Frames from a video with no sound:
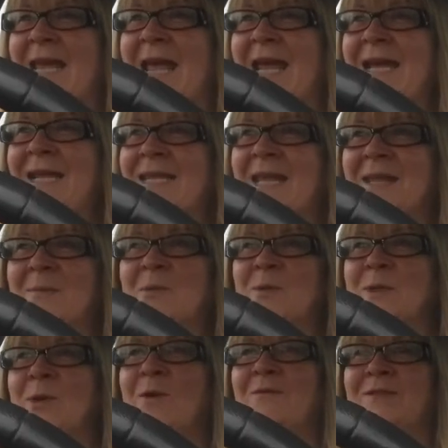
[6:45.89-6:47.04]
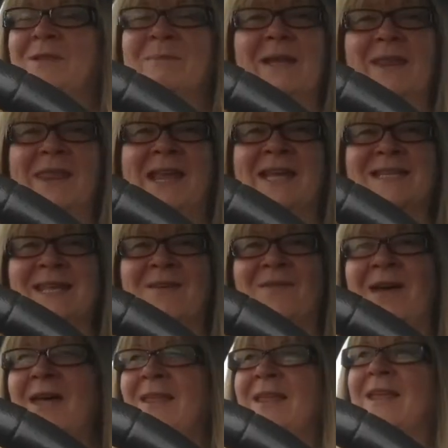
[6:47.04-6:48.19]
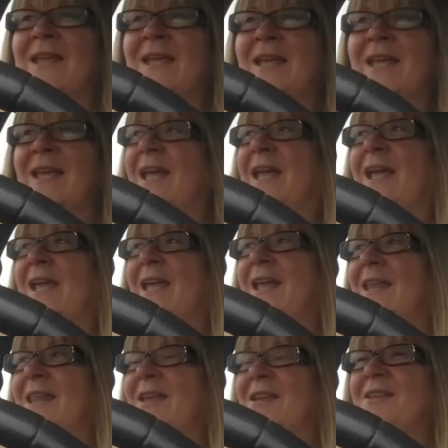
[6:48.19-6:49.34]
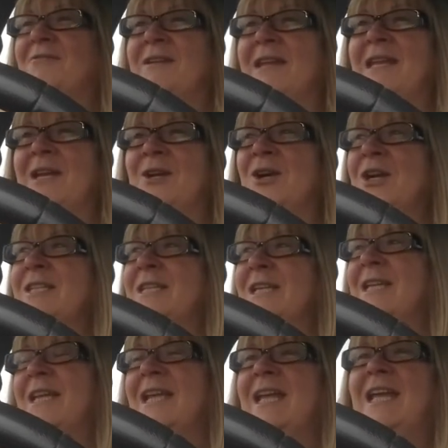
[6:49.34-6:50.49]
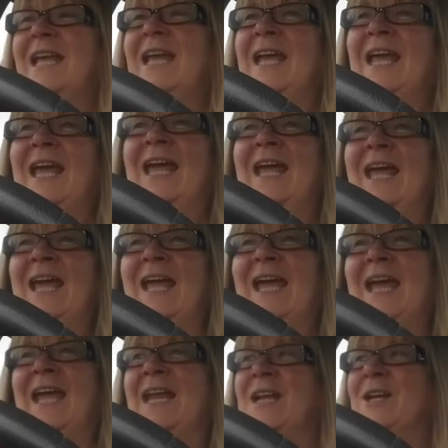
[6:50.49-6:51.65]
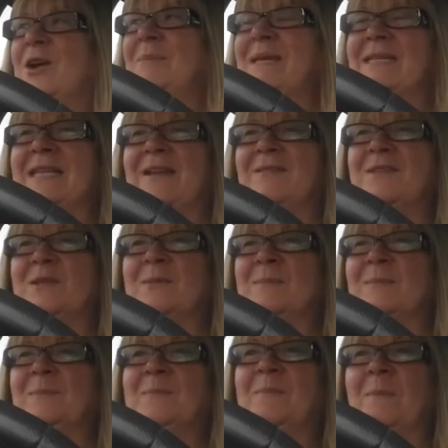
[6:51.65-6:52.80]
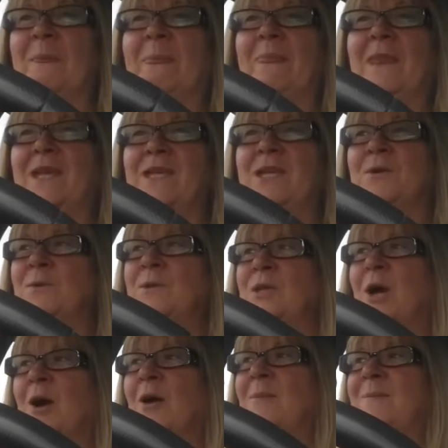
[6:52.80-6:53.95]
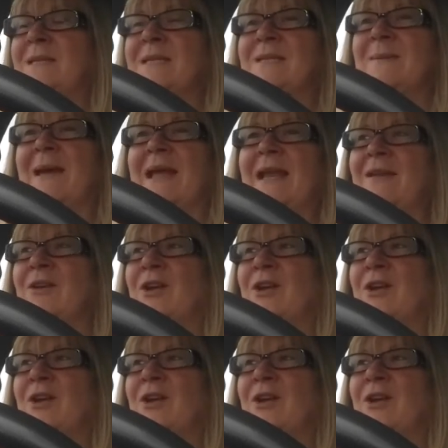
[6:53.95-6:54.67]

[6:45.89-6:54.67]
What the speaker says: Hey, they're the most comfortable things ever, really good. And I got myself some new tops as well.